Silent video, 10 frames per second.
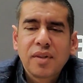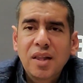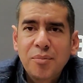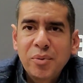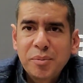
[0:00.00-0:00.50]

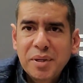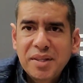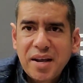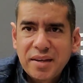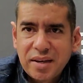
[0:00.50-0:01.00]
Let me repeat
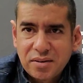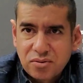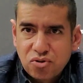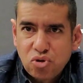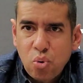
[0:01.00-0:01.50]
that again,
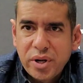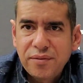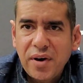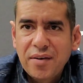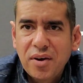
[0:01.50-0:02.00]

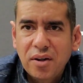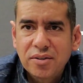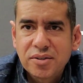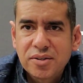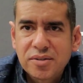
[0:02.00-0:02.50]

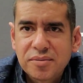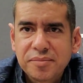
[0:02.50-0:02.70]
$25.